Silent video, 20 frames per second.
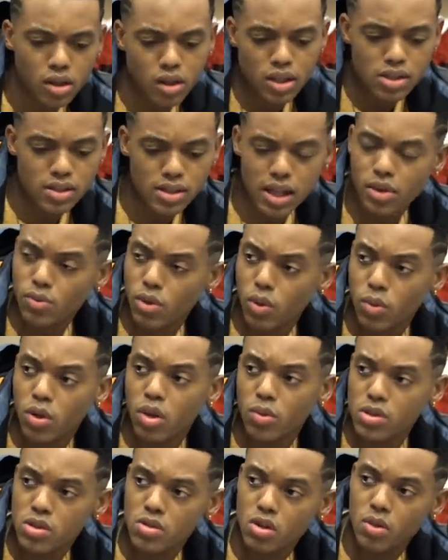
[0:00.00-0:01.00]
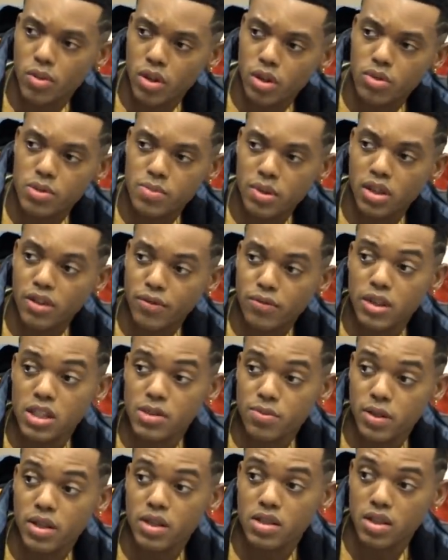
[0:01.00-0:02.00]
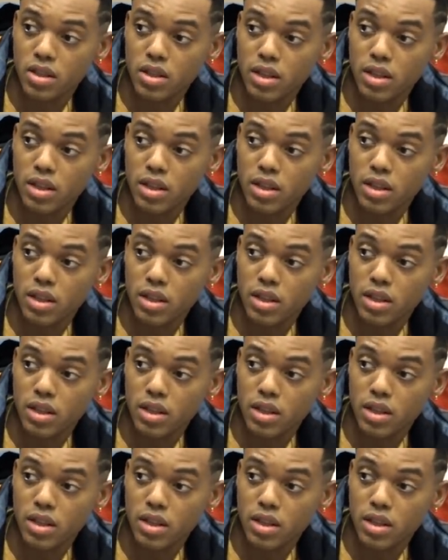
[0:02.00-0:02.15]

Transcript: know, that's exactly what Will was doing when he was being the Fresh Prince